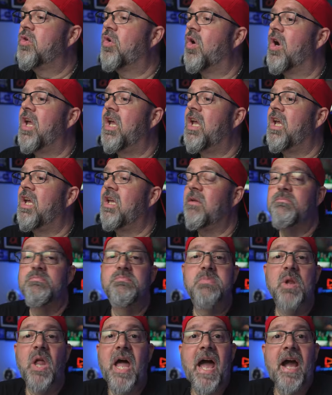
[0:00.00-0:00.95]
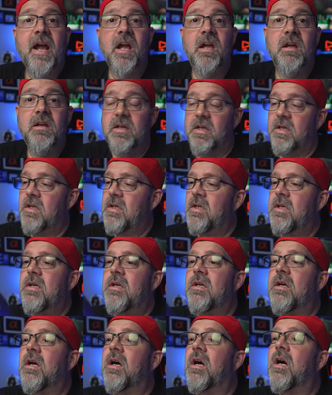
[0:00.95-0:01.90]
gray black
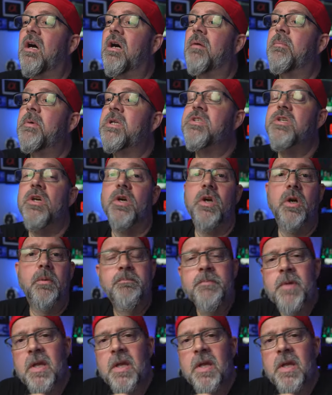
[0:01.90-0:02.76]
uh, material.